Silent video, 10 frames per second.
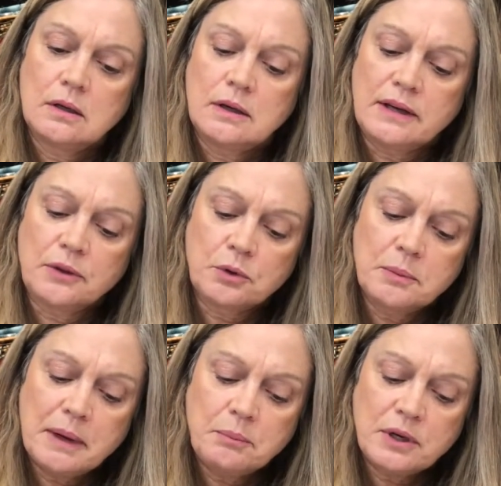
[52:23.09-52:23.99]
Another one
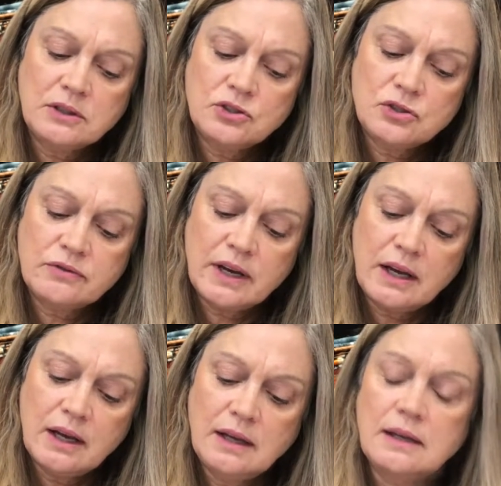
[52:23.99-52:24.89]
by Brenda
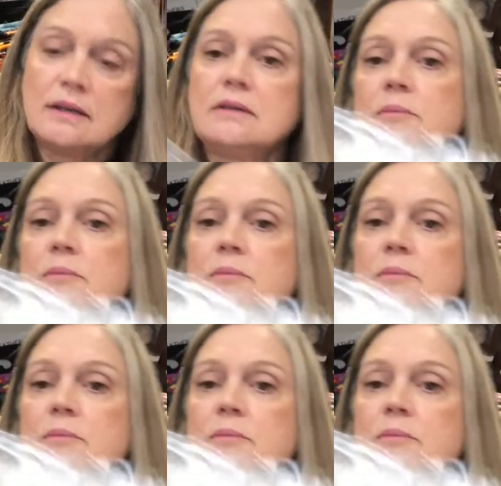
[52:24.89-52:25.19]
Gervais is